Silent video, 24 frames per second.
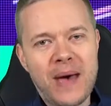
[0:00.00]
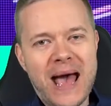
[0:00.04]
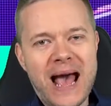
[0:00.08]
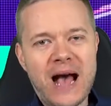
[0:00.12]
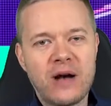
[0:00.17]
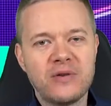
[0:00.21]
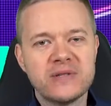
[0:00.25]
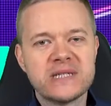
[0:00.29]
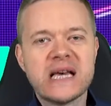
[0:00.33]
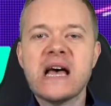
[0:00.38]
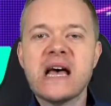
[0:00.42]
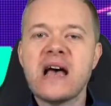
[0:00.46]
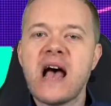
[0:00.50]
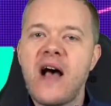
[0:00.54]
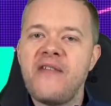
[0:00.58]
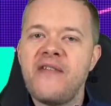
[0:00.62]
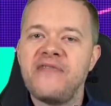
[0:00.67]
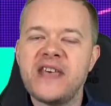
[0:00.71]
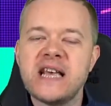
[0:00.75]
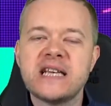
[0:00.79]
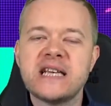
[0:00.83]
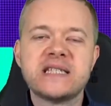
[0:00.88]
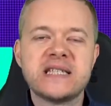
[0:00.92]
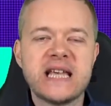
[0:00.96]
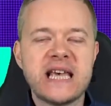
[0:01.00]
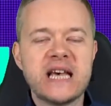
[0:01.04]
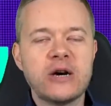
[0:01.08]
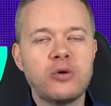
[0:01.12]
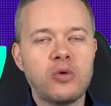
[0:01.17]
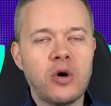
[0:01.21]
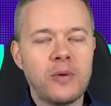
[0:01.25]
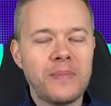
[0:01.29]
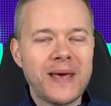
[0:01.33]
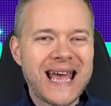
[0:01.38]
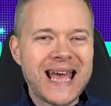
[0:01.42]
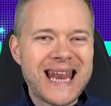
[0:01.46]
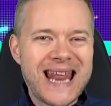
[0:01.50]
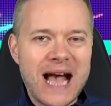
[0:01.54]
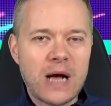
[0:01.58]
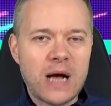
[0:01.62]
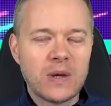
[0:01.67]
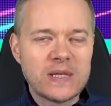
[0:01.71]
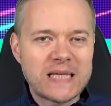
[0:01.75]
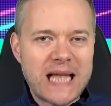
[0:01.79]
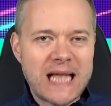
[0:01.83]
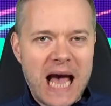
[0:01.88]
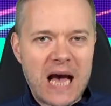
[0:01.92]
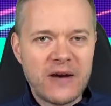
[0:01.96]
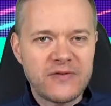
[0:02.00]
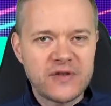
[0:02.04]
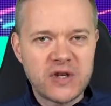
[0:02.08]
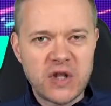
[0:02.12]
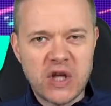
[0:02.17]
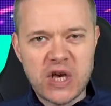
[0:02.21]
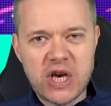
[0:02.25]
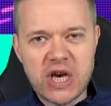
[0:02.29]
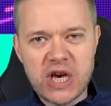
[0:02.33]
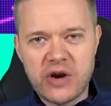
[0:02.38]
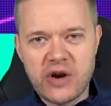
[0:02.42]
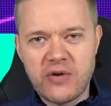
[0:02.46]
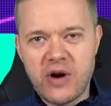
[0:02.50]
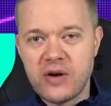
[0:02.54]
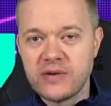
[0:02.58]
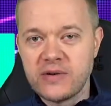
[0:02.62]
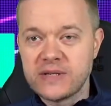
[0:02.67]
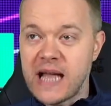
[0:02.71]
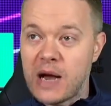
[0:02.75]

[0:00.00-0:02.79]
and this deal will be announced after the Euros.